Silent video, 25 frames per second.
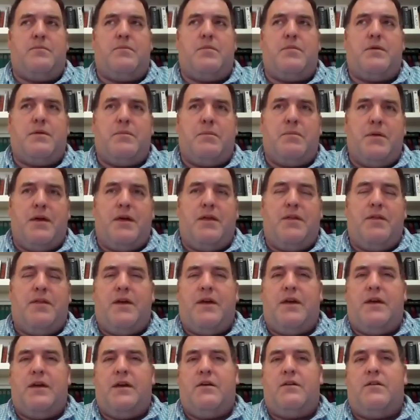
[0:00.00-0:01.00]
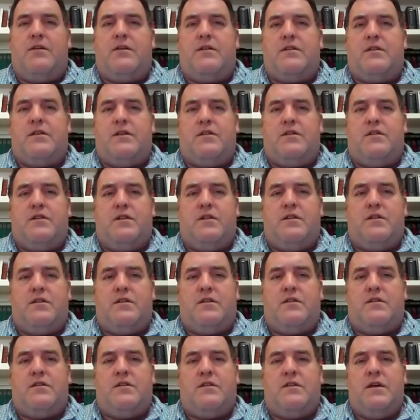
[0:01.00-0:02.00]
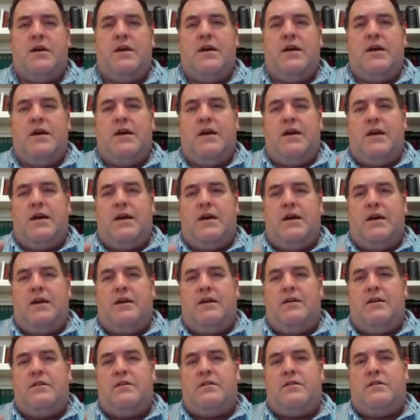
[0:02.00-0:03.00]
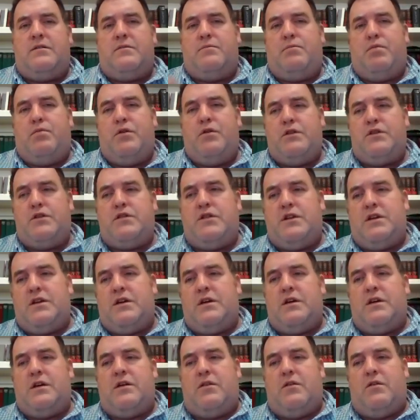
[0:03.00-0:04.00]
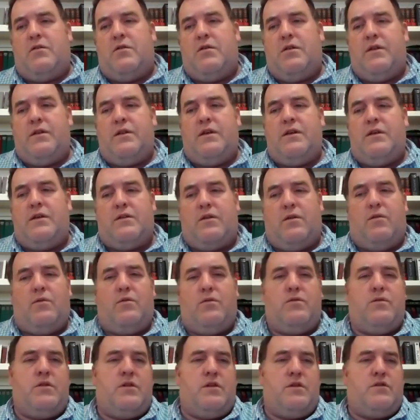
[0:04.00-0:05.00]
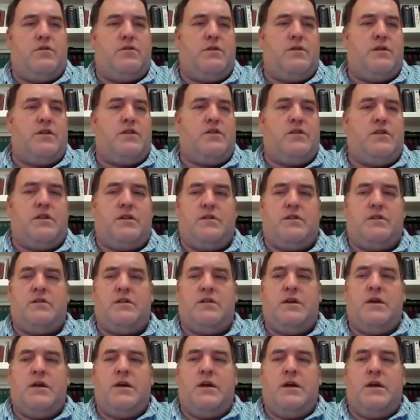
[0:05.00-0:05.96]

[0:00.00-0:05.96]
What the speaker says: But the big thing here is that Jesus is pushing on these old traditions.